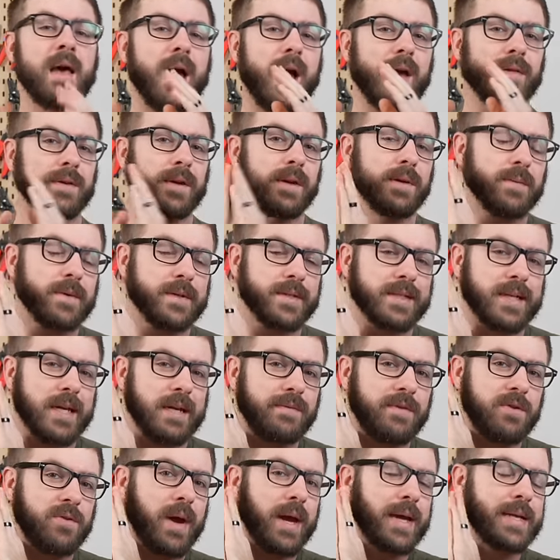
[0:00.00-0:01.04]
I think it will
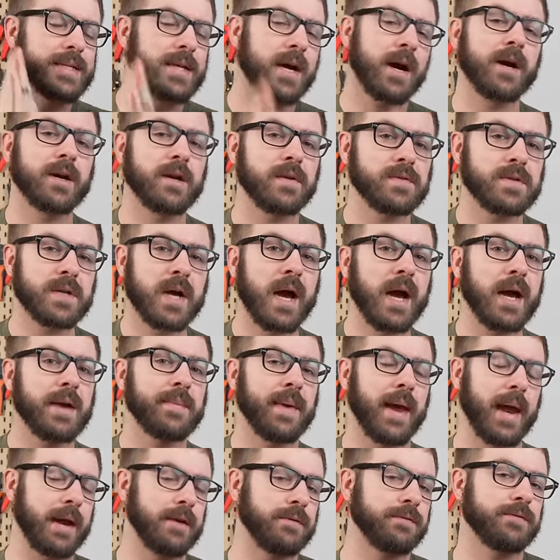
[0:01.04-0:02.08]
save you a ton of
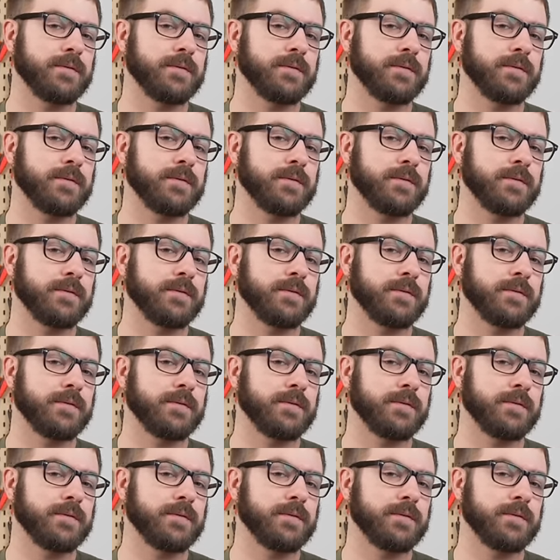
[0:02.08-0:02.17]
time and